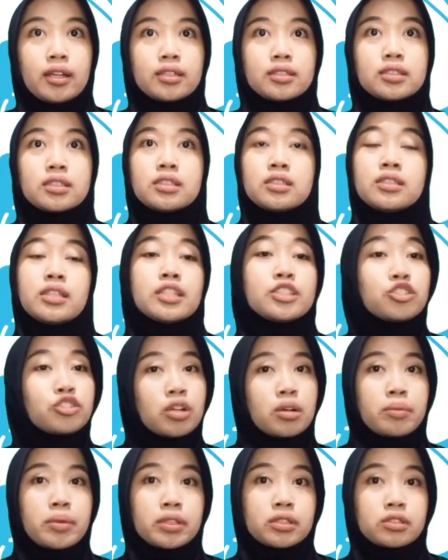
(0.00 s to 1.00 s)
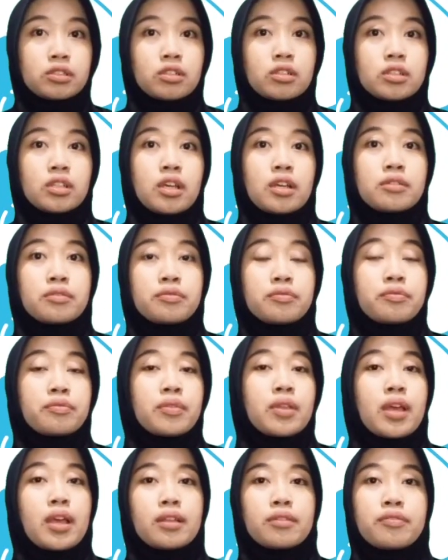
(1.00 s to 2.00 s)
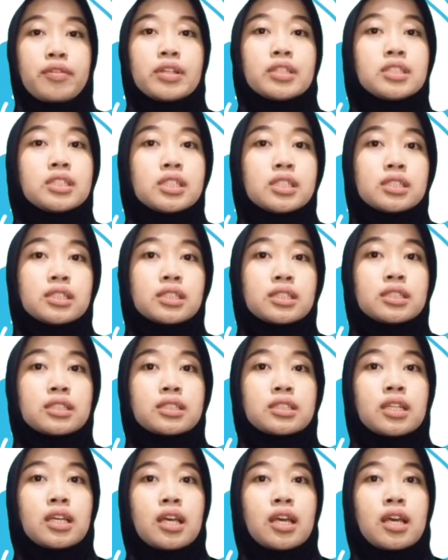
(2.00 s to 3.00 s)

the natural method advantages